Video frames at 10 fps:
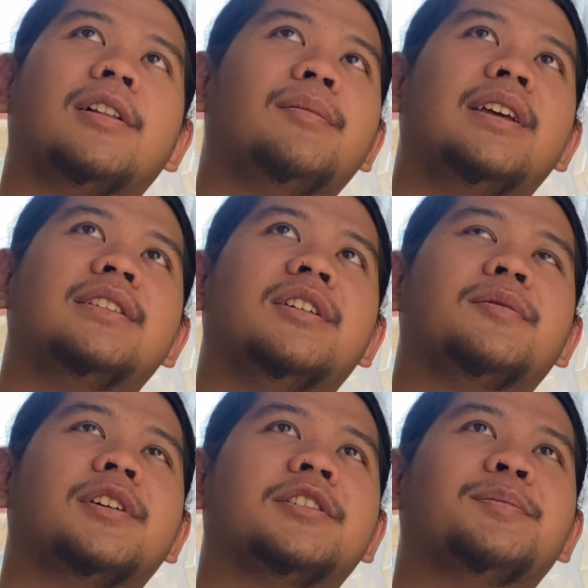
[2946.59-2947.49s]
Amazing
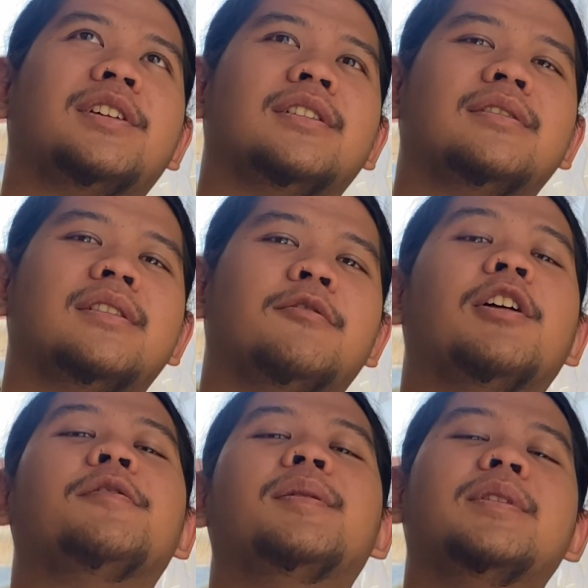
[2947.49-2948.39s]
experience.
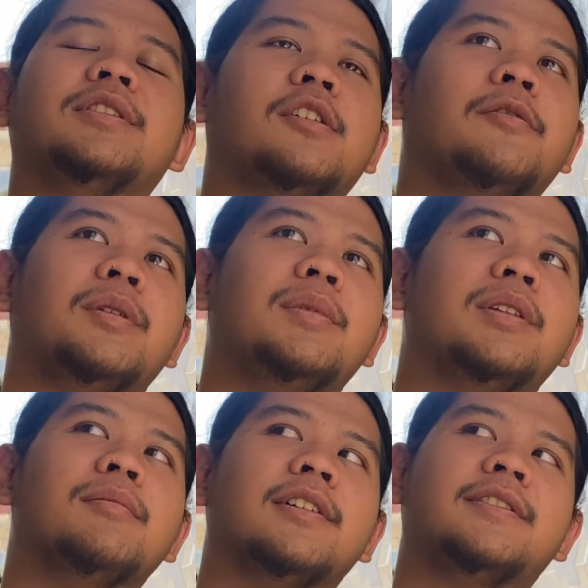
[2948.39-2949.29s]
One of them is COVID,
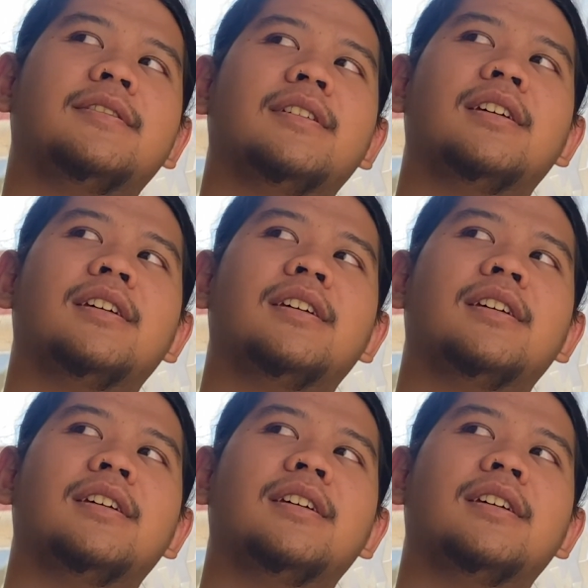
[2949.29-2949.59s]
but most,